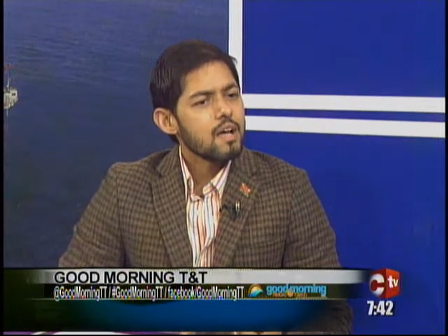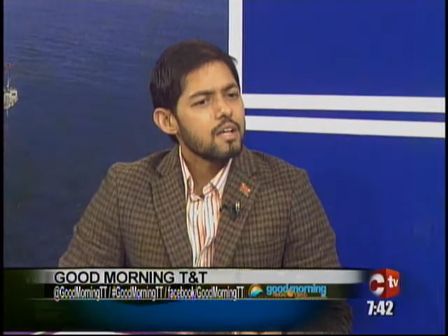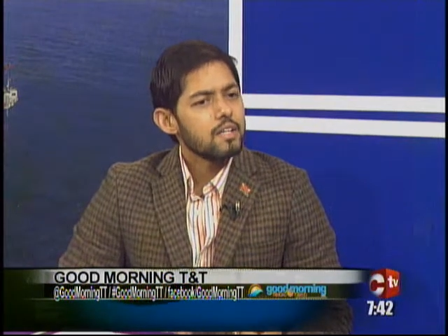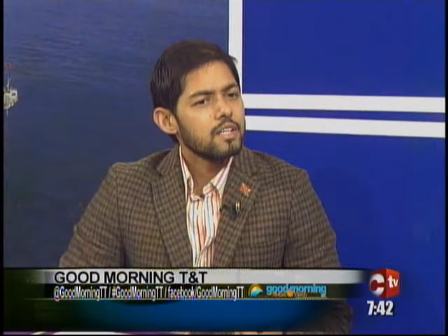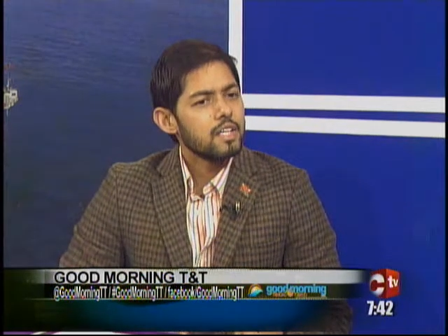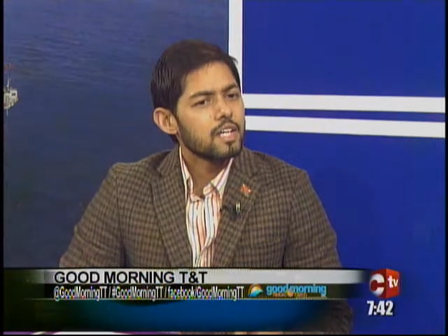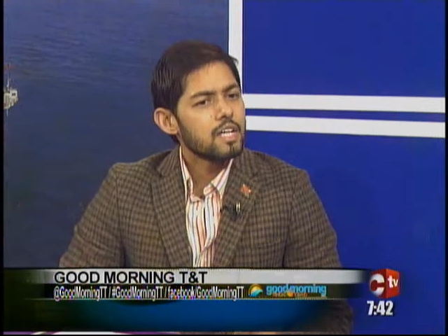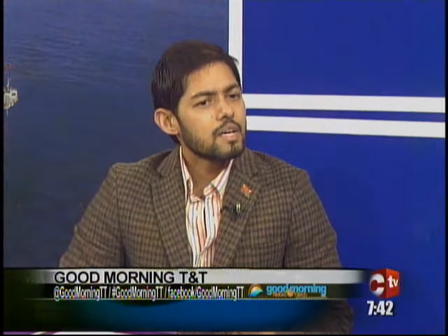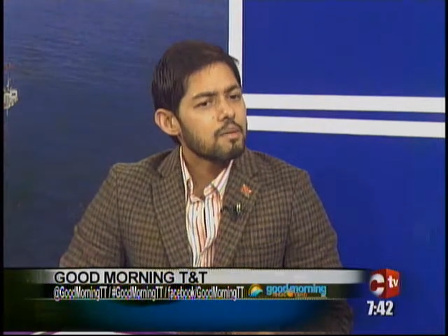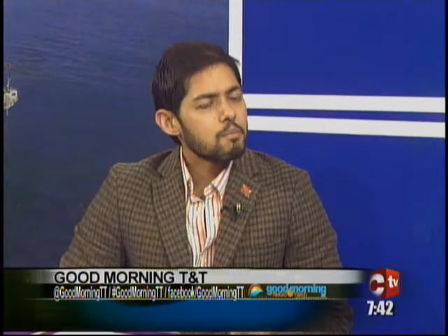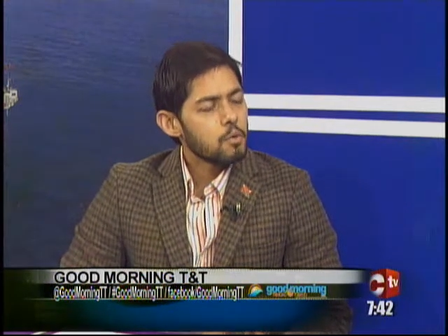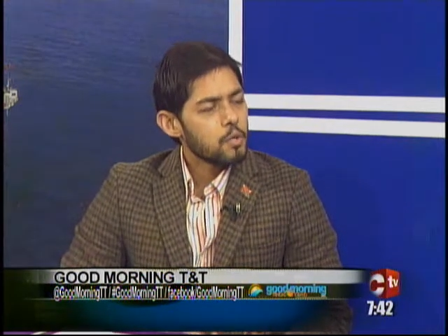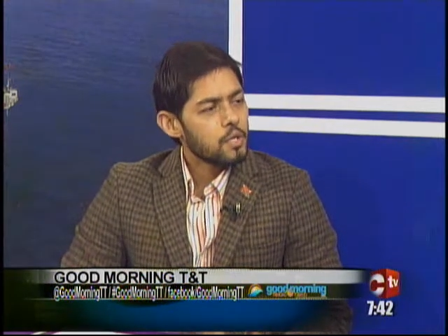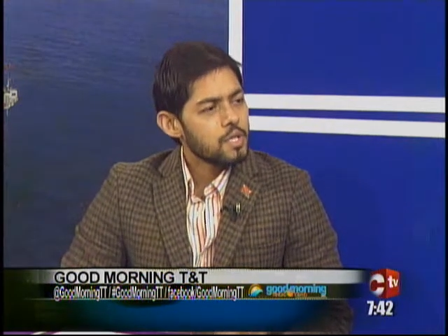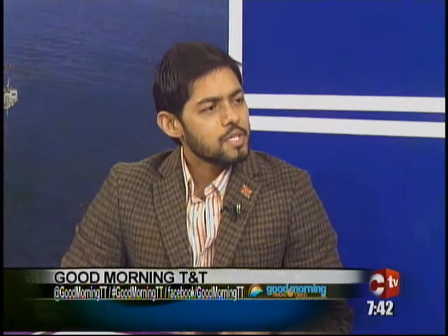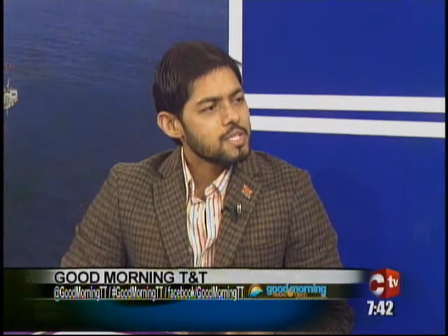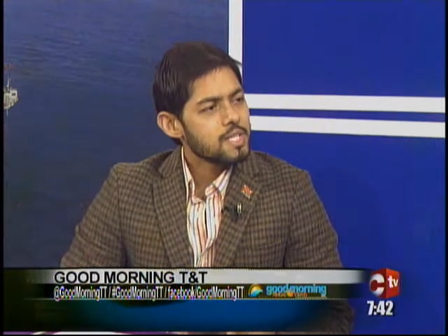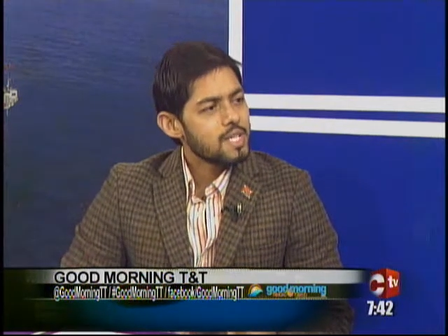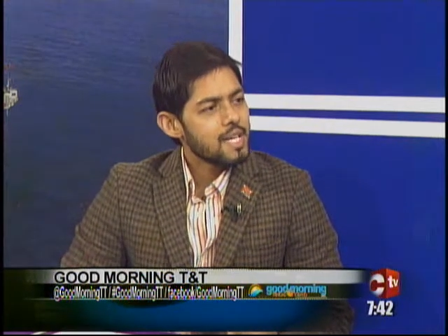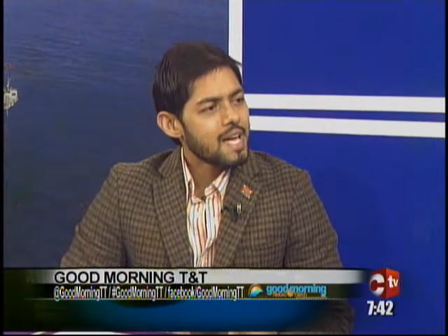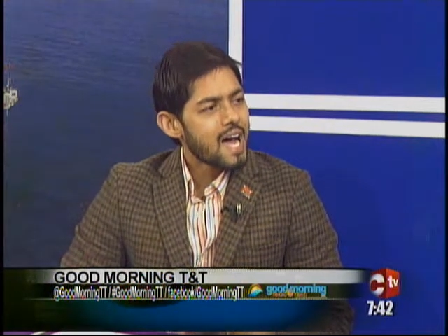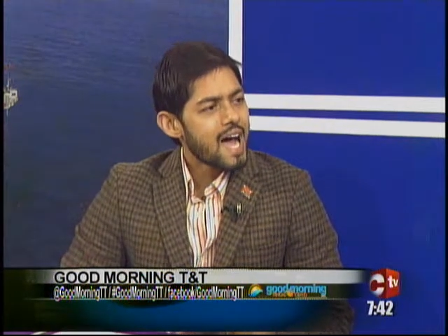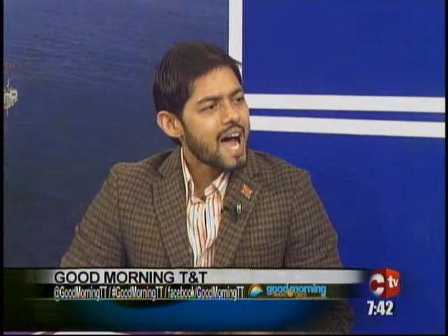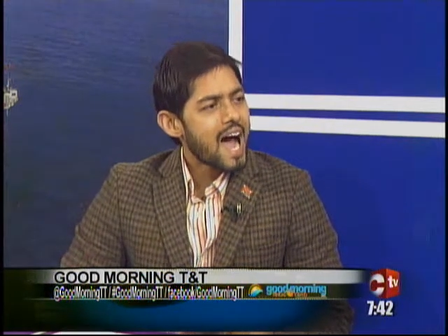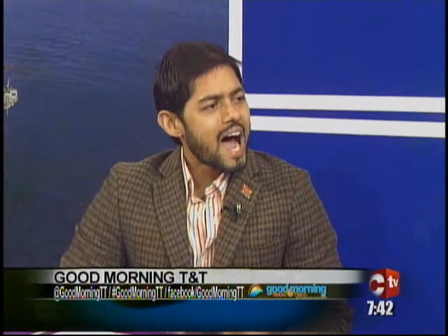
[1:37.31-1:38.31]
the
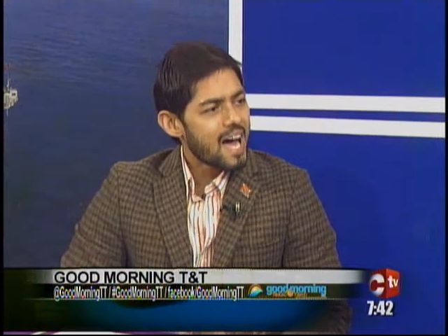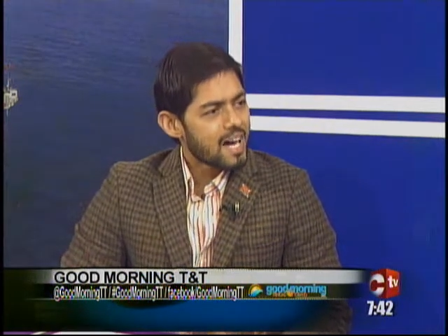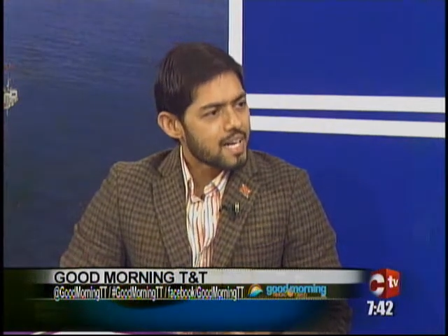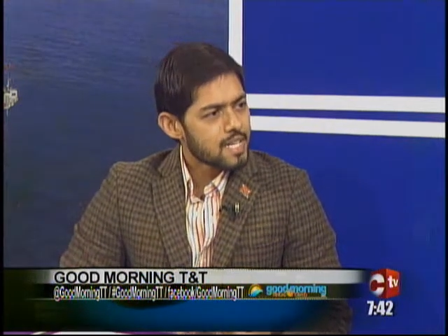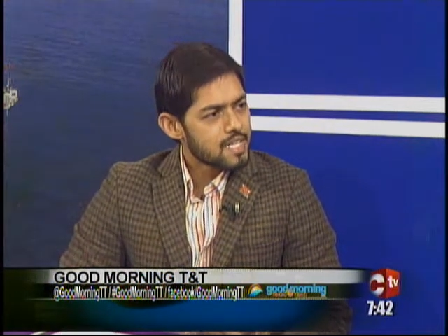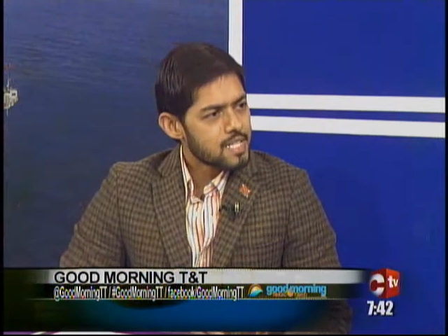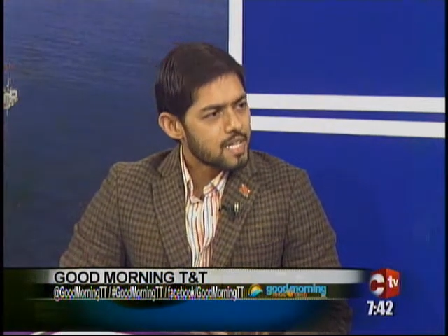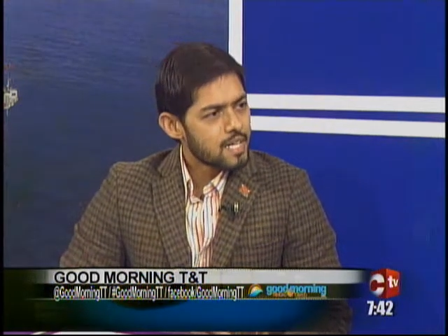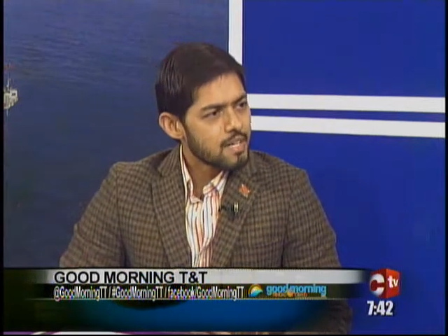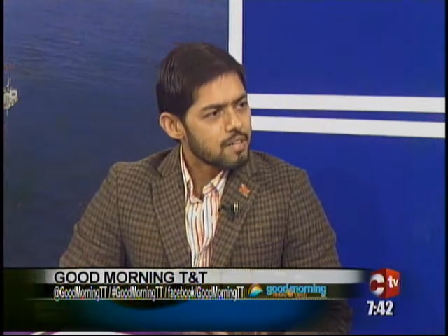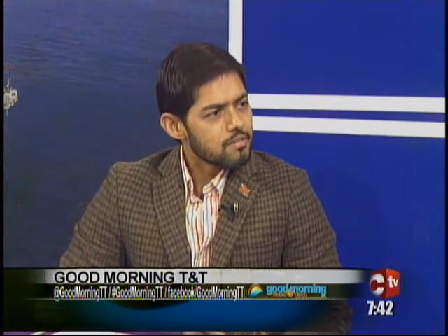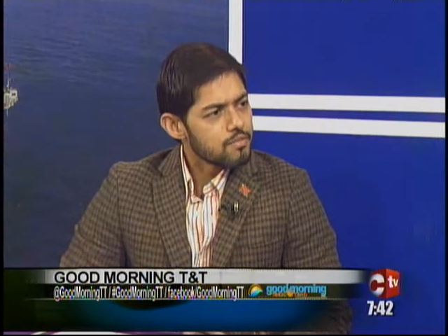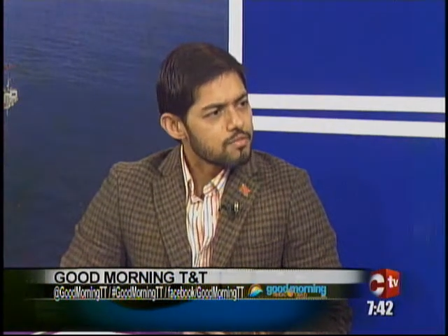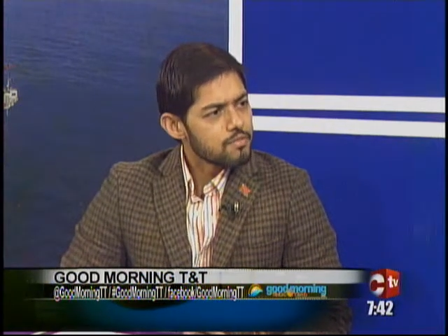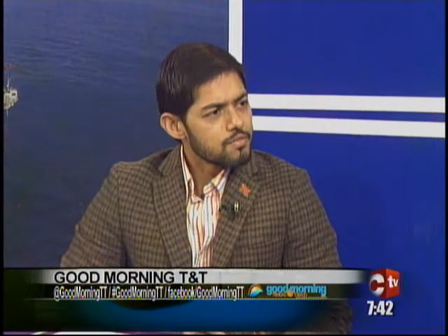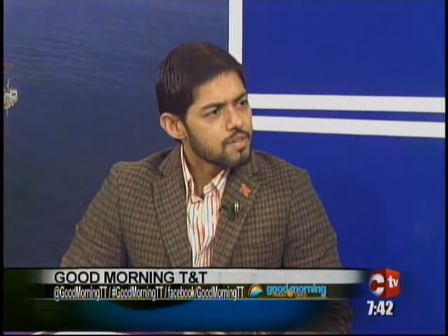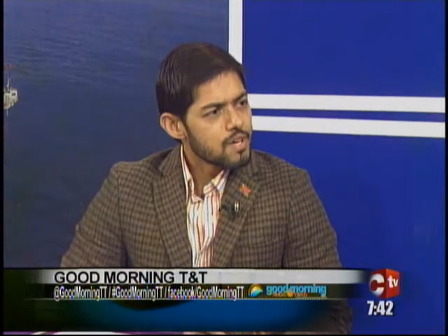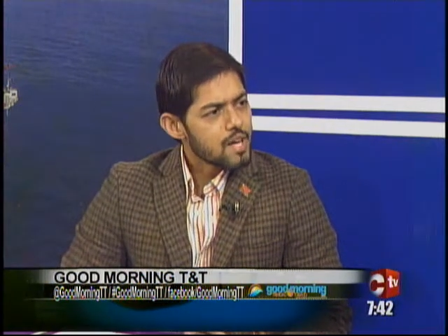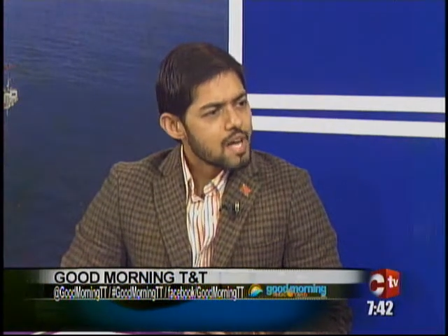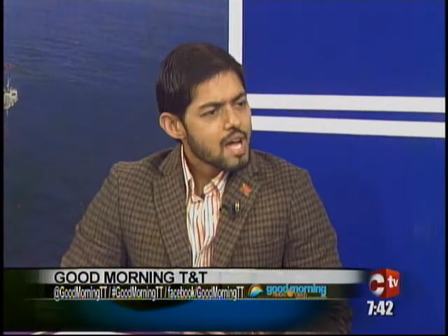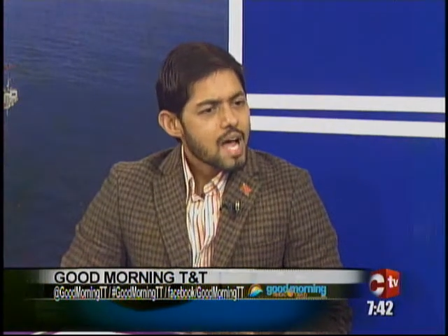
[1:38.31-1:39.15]
community active